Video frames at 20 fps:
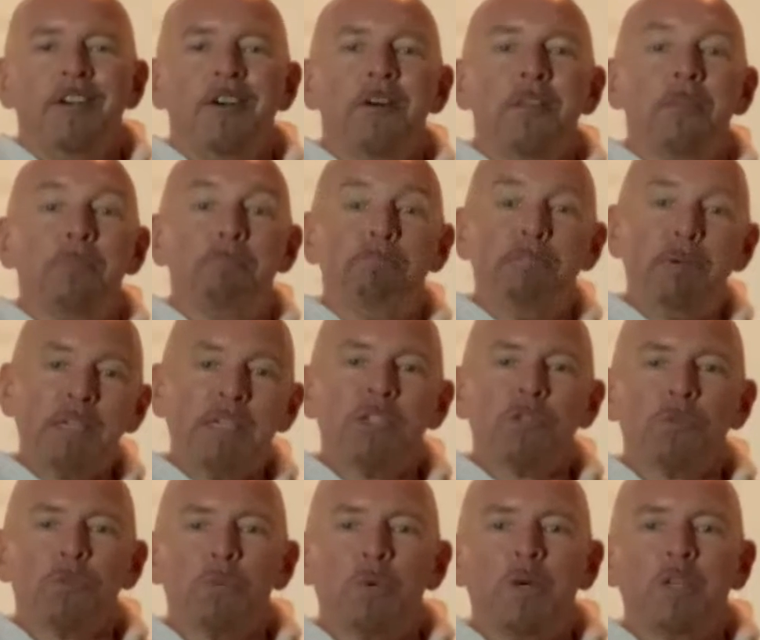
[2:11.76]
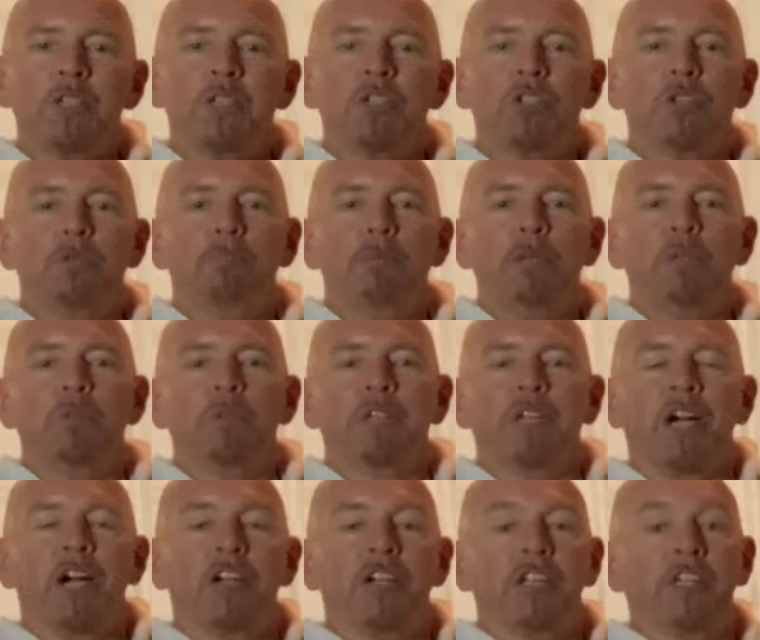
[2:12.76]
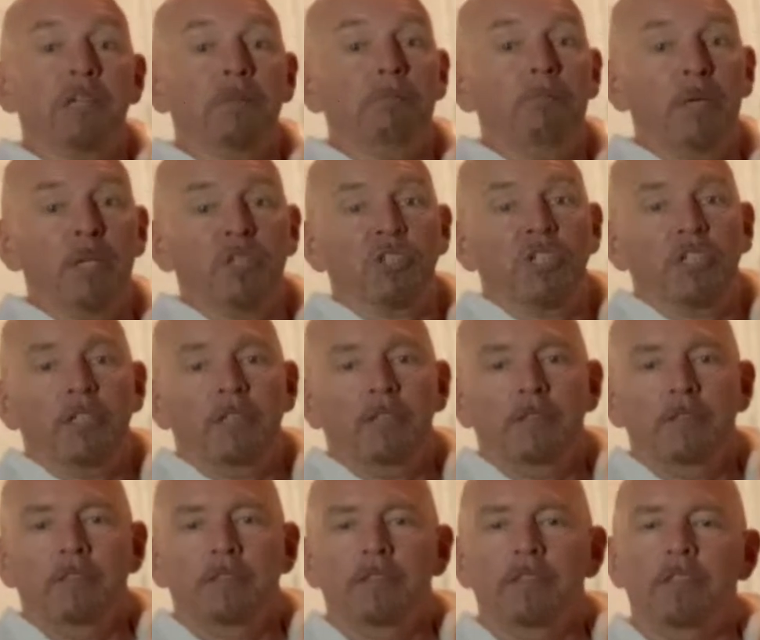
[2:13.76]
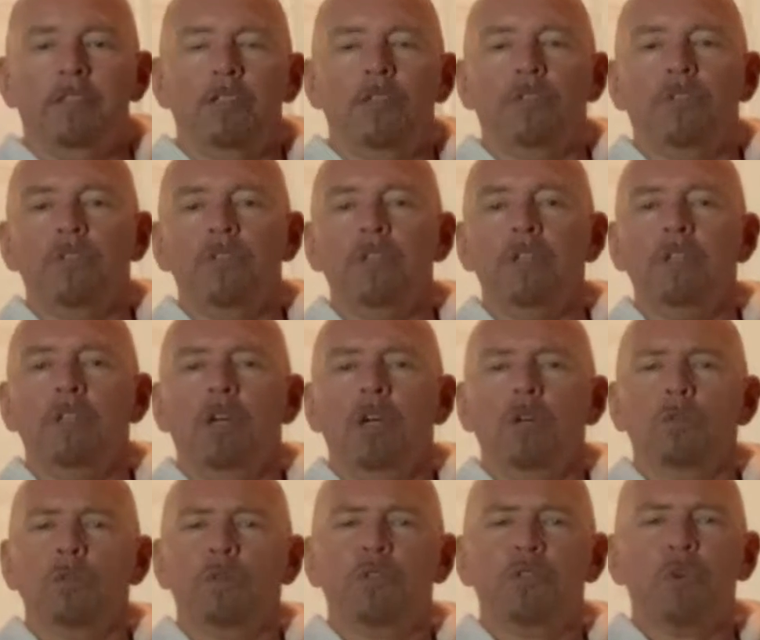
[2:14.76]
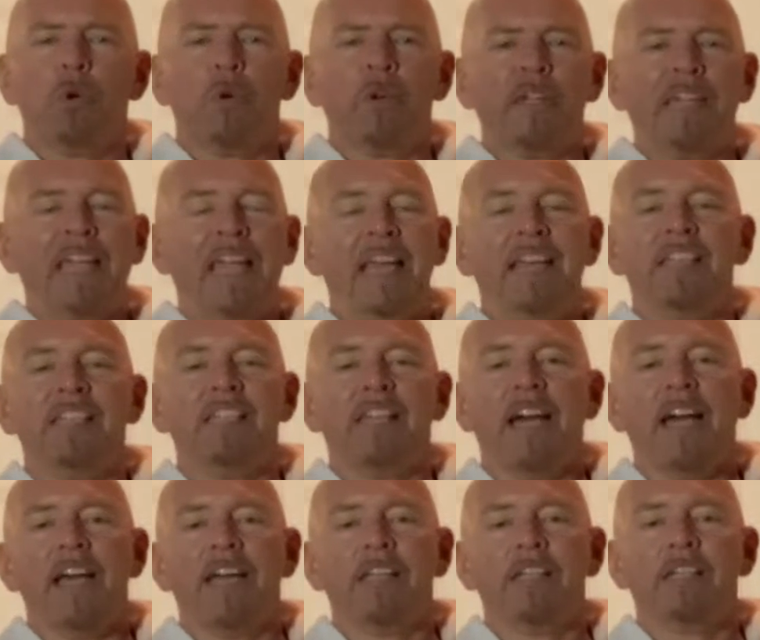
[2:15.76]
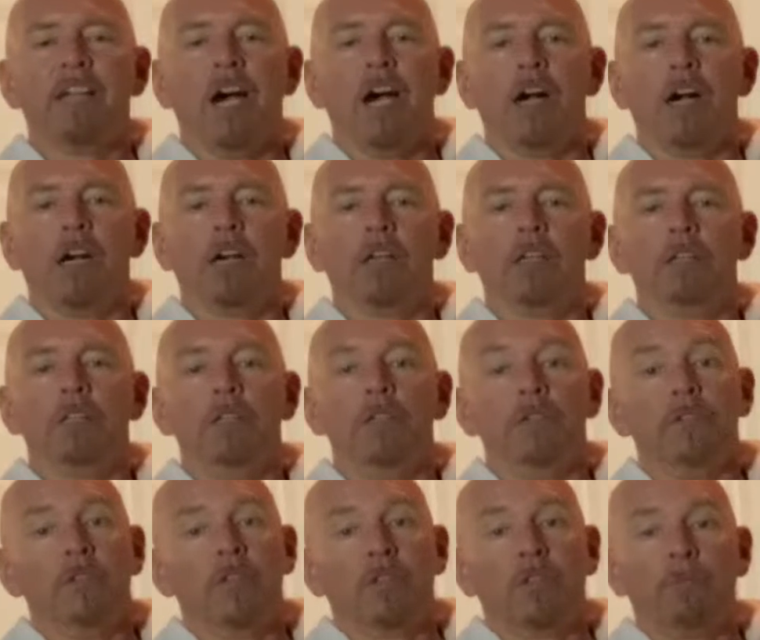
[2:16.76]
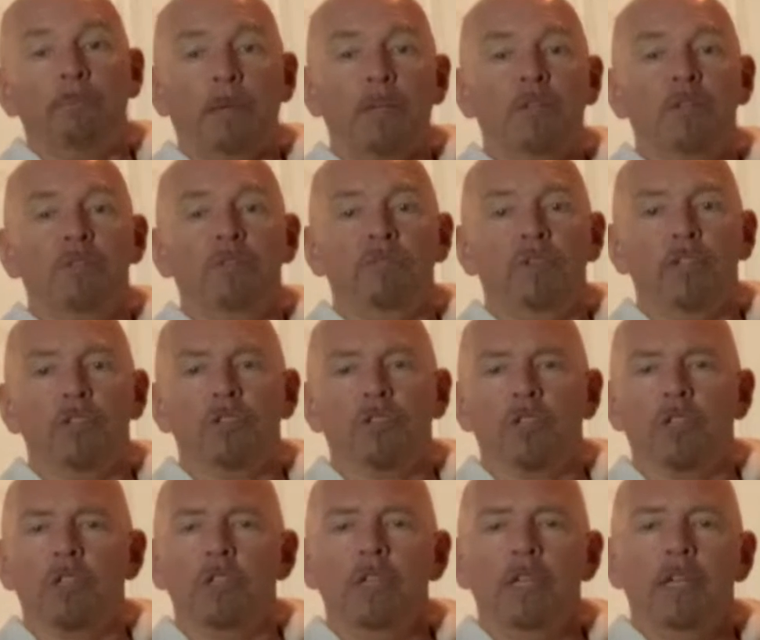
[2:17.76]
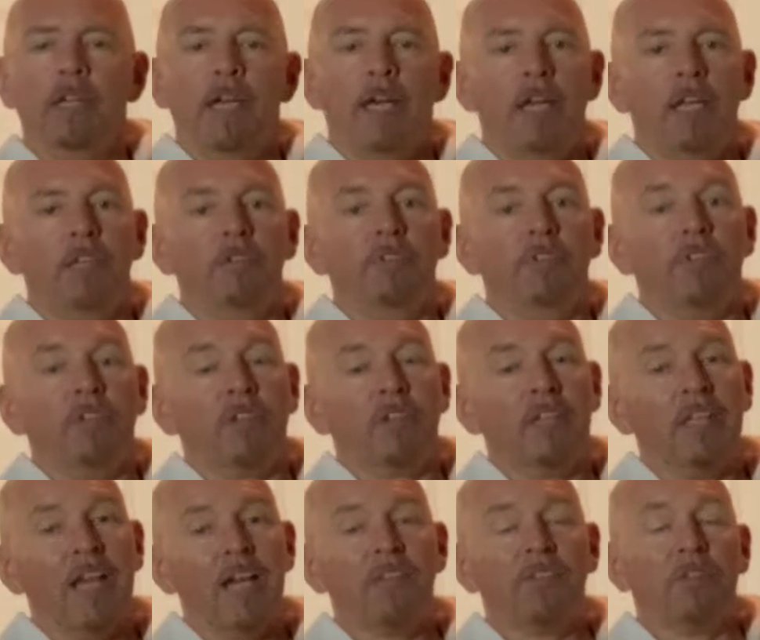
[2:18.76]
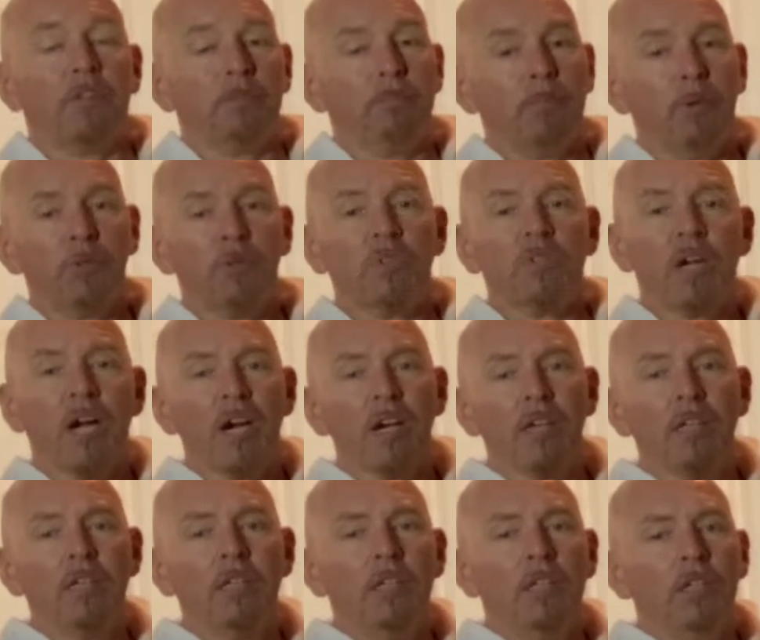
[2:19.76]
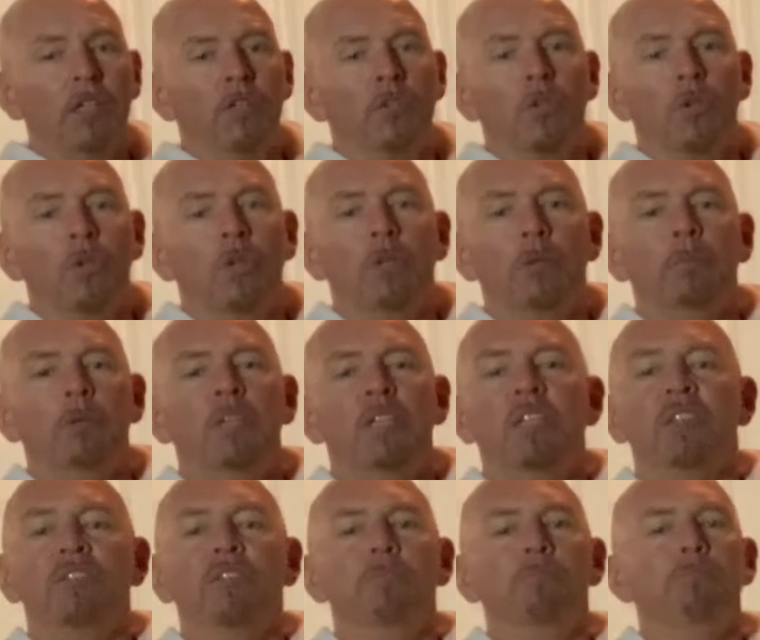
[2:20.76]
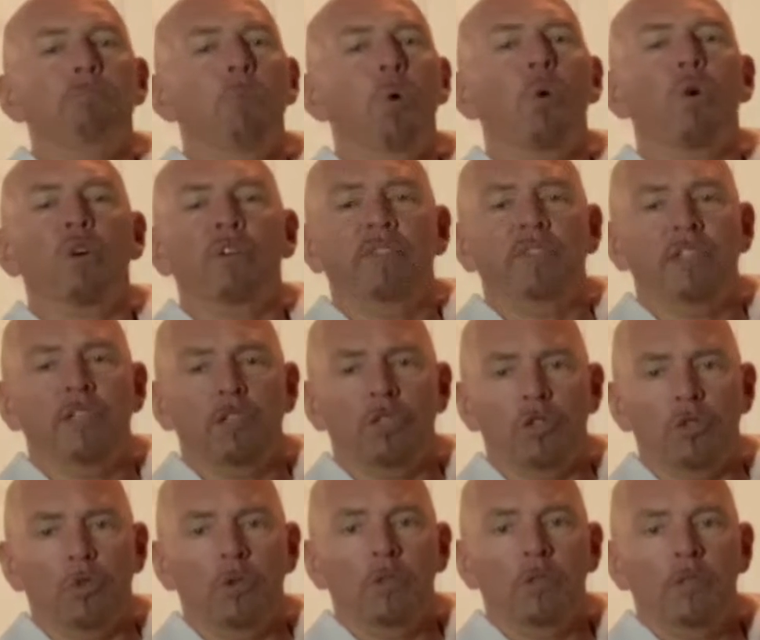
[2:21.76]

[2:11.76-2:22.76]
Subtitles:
The biggest one should be regarding a budget. You see, restoring any kind of car is an expensive venture, and if it's a classic muscle car, it's going to be even more of an issue.